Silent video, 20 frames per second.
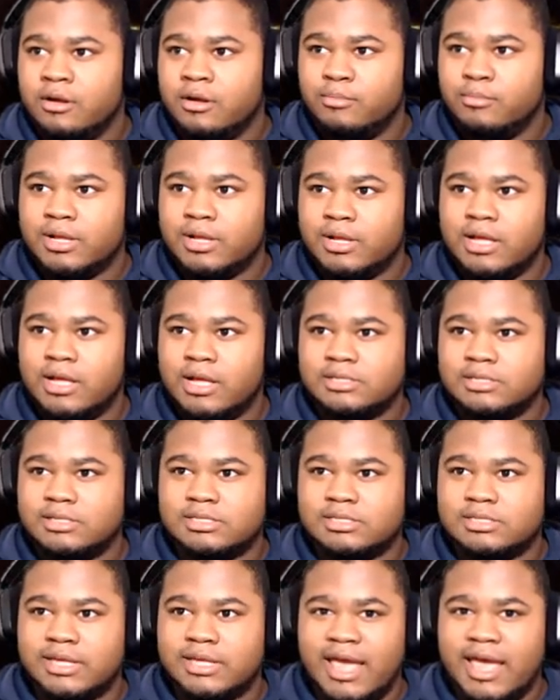because
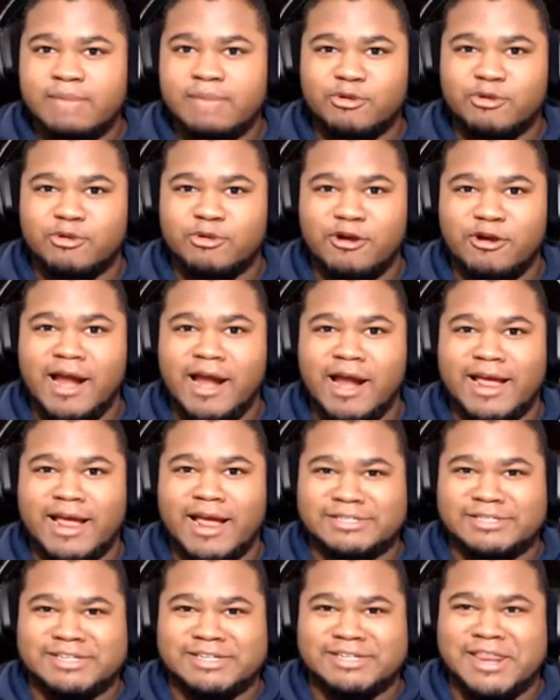the game
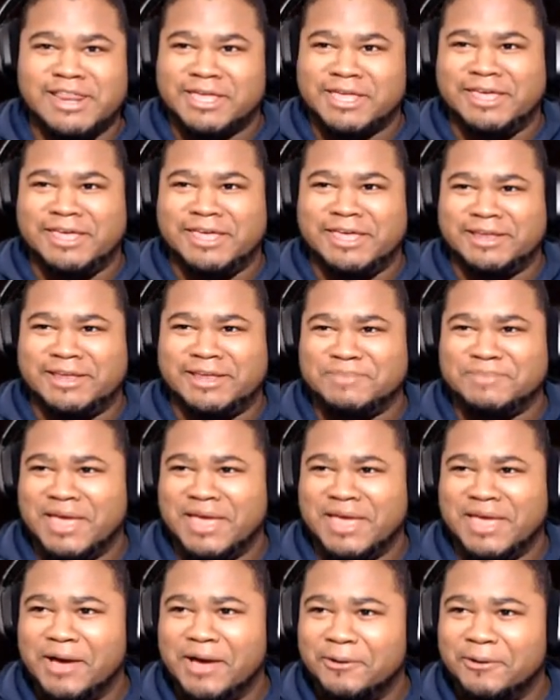crashed and it kicked me
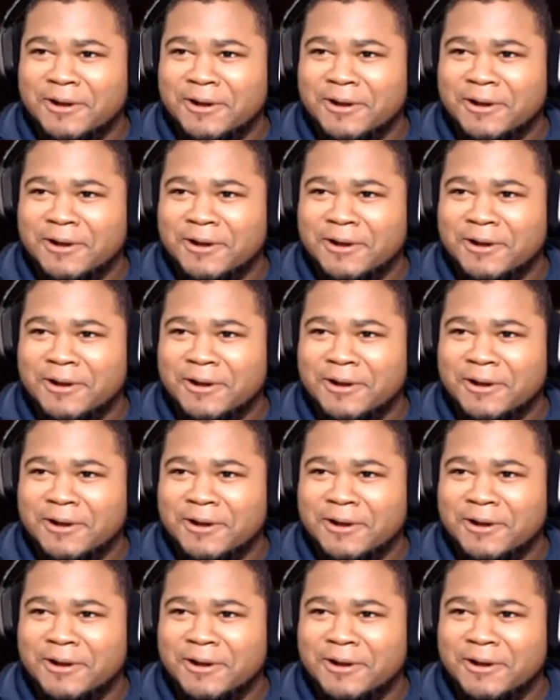out.